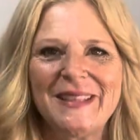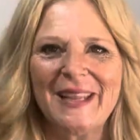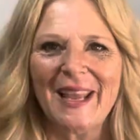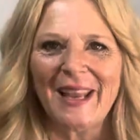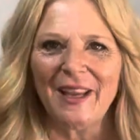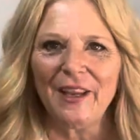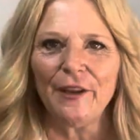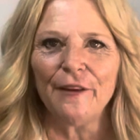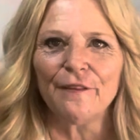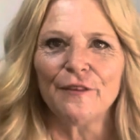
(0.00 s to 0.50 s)

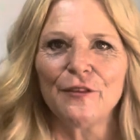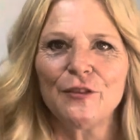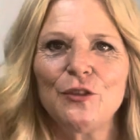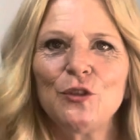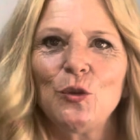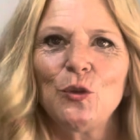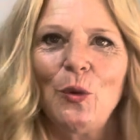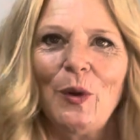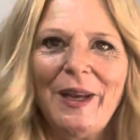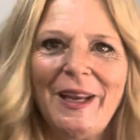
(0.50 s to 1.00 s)
Thank you for
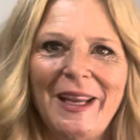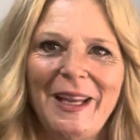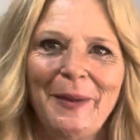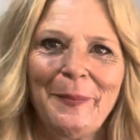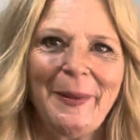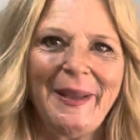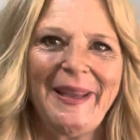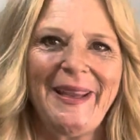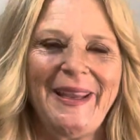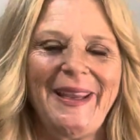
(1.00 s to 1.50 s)
joining
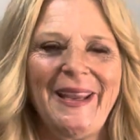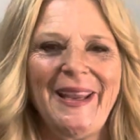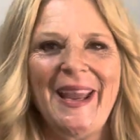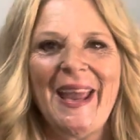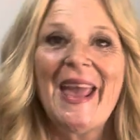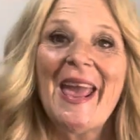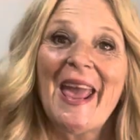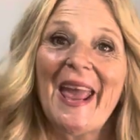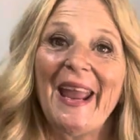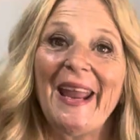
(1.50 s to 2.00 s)
me
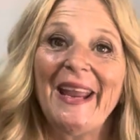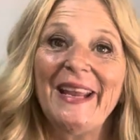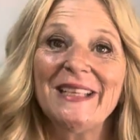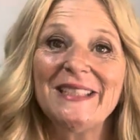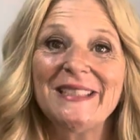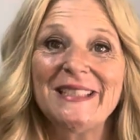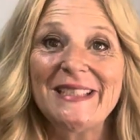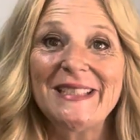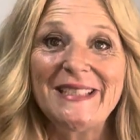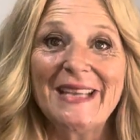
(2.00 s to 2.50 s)
in
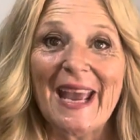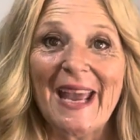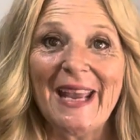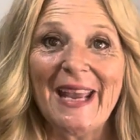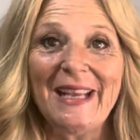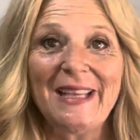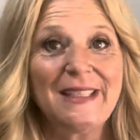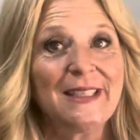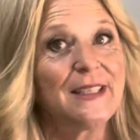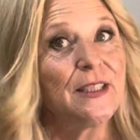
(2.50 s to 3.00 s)

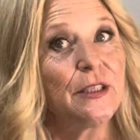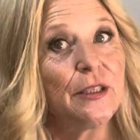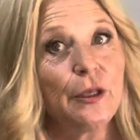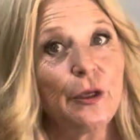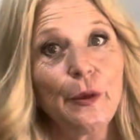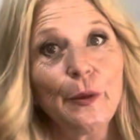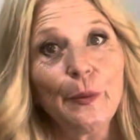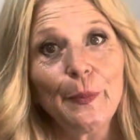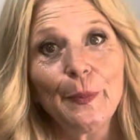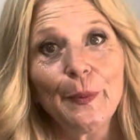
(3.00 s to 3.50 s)
today's
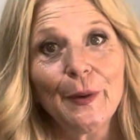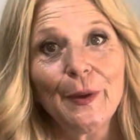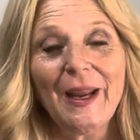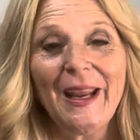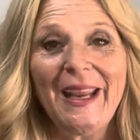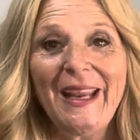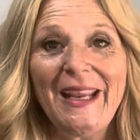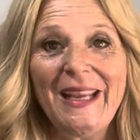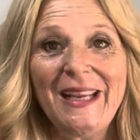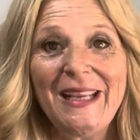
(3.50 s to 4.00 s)
super
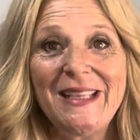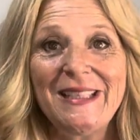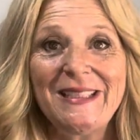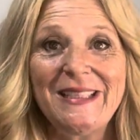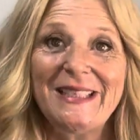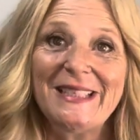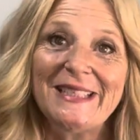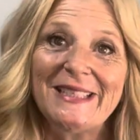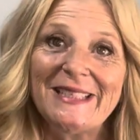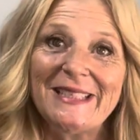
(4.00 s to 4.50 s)

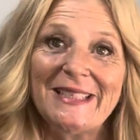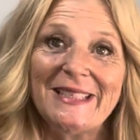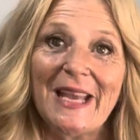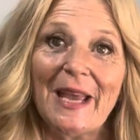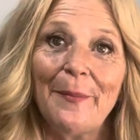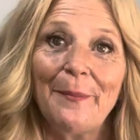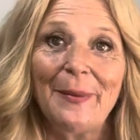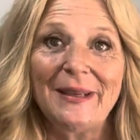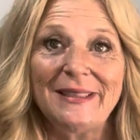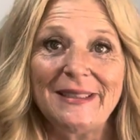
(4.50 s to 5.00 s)
easy
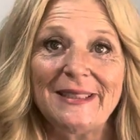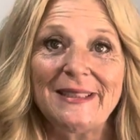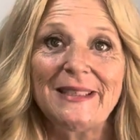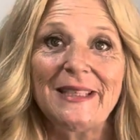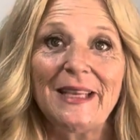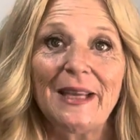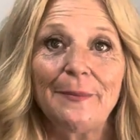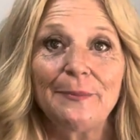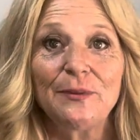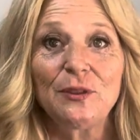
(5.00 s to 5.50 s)

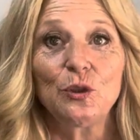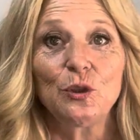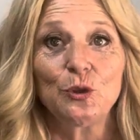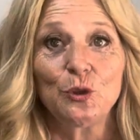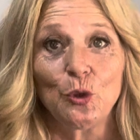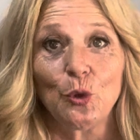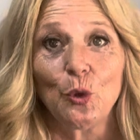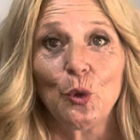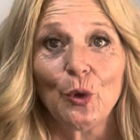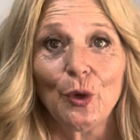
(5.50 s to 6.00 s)
step-by-step
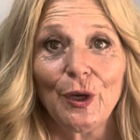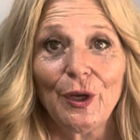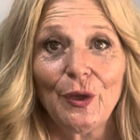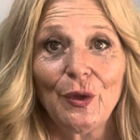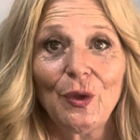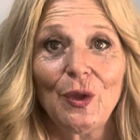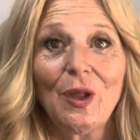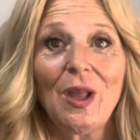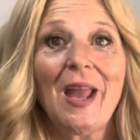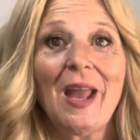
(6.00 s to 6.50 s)

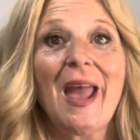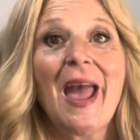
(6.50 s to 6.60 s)
tutorial.